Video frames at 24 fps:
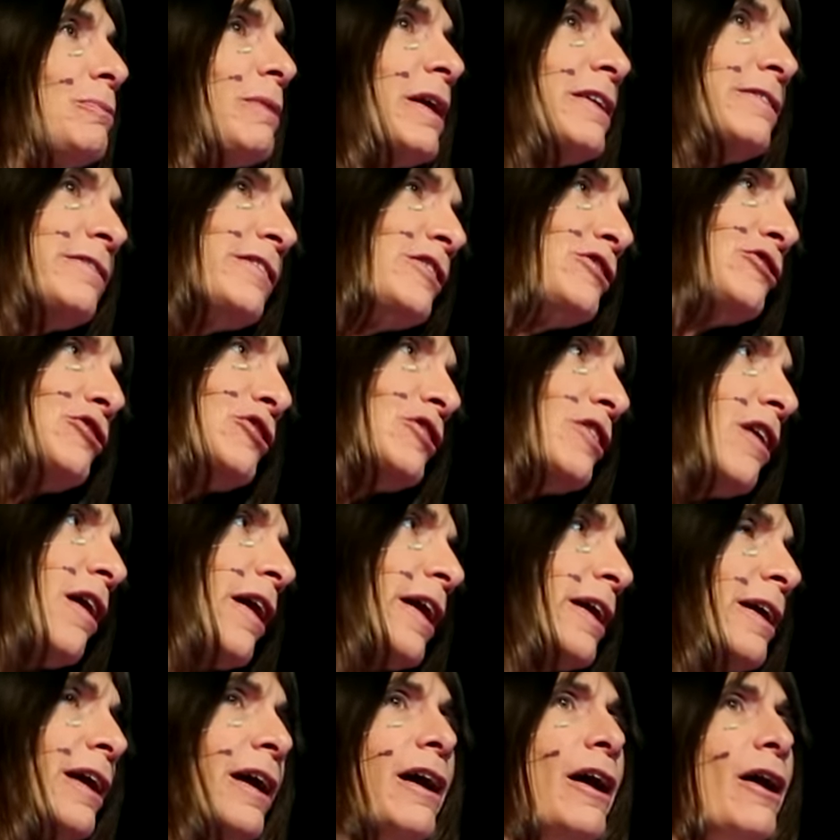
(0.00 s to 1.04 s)
And my sister and
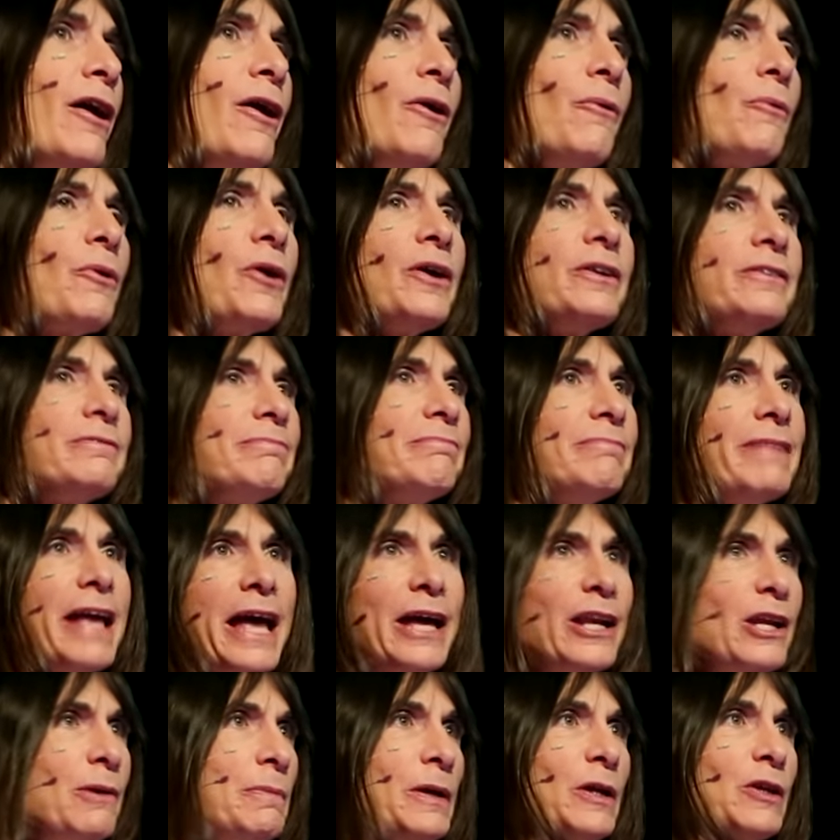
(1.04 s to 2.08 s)
I weren't
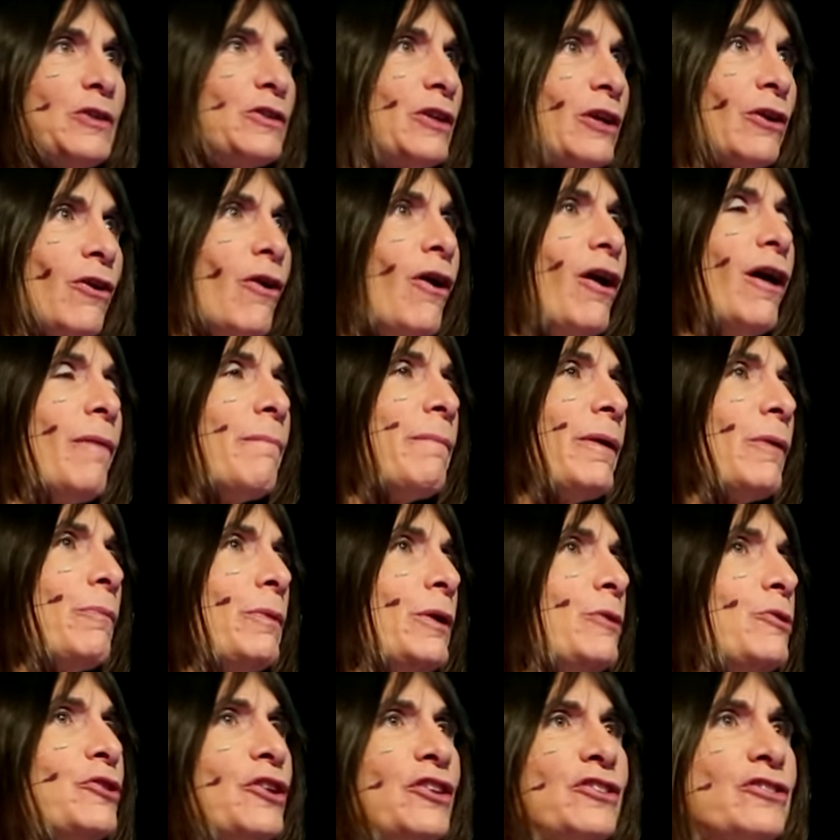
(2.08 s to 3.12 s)
enemies at all, but
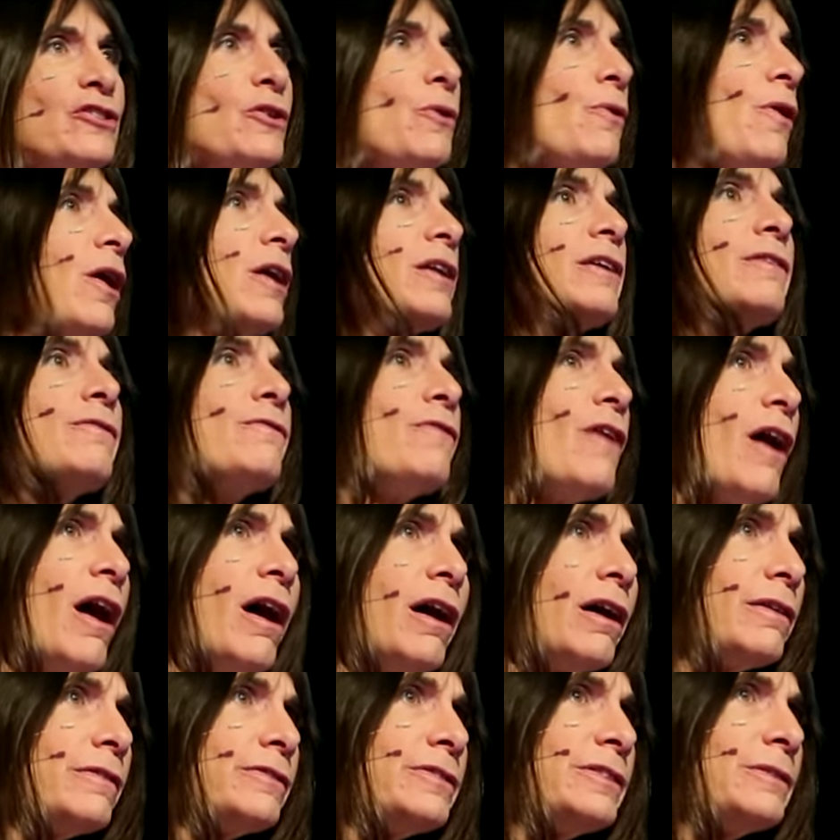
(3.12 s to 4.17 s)
we were just so
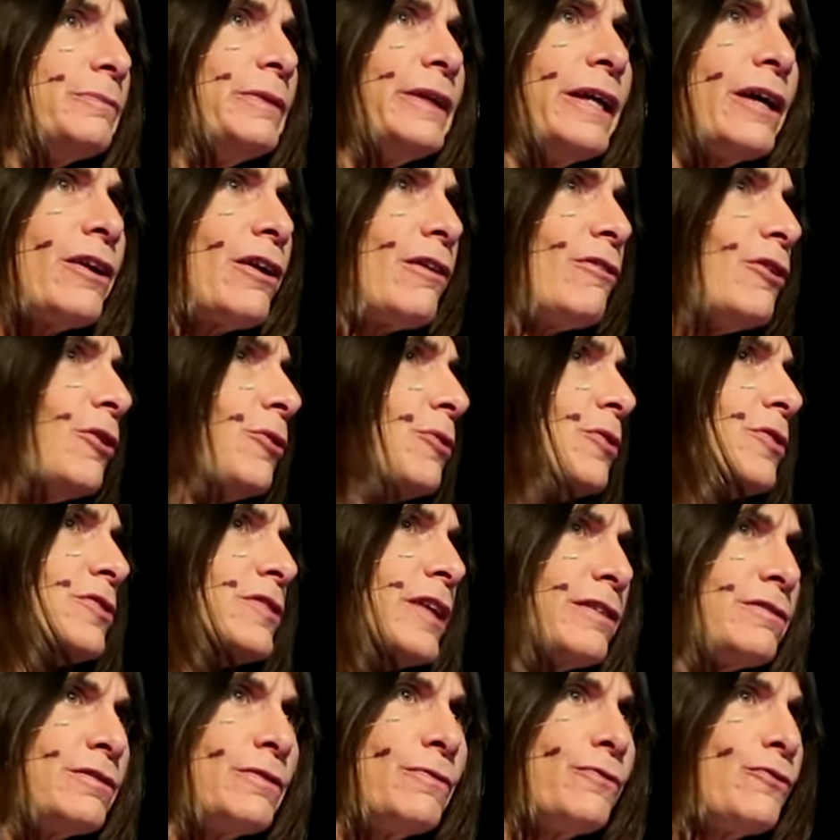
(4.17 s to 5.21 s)
uninvolved. We had our own
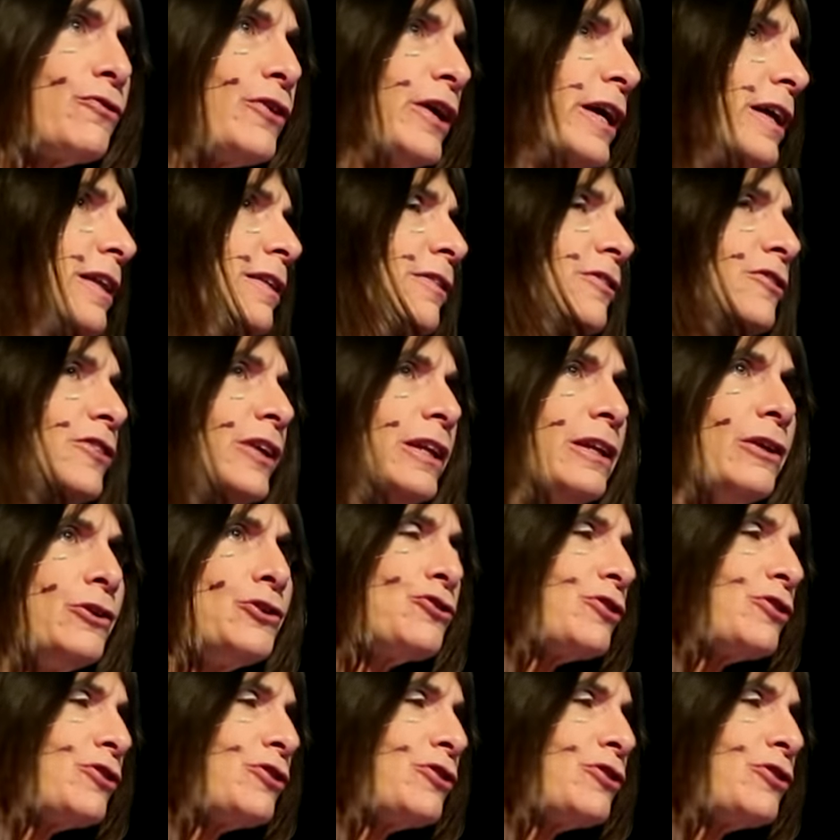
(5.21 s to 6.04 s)
sets of friends and